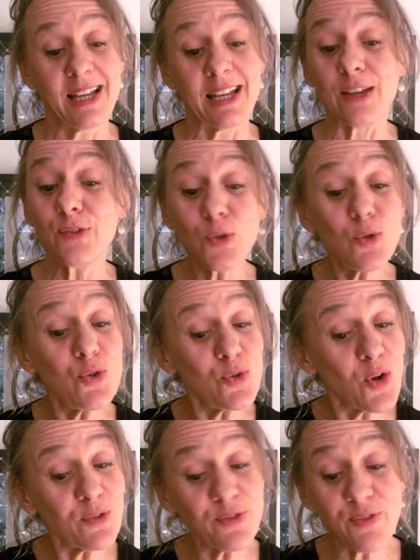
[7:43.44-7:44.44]
"If you do
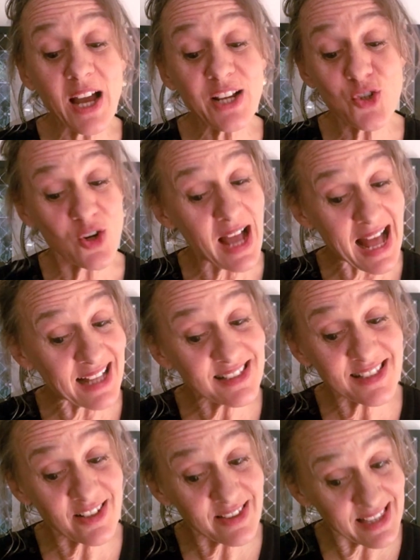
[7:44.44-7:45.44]
not find your
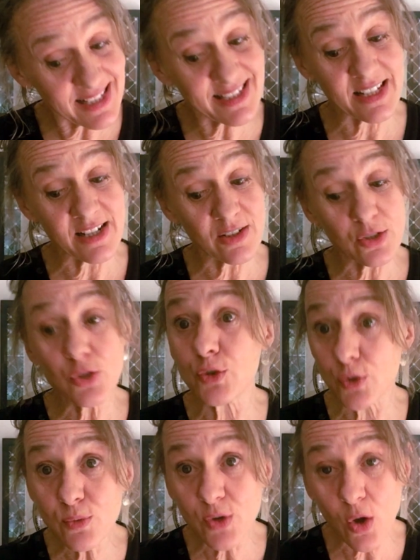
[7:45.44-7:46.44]
answer this year,
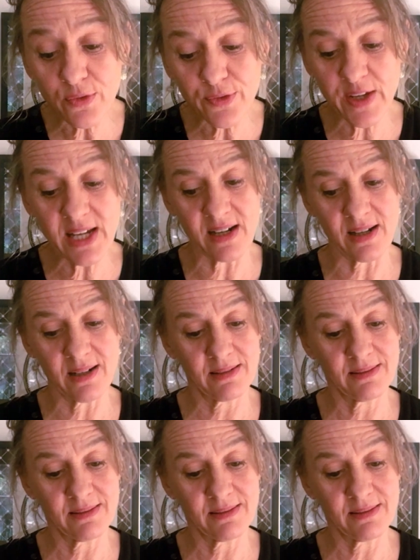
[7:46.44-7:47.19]
do not fear.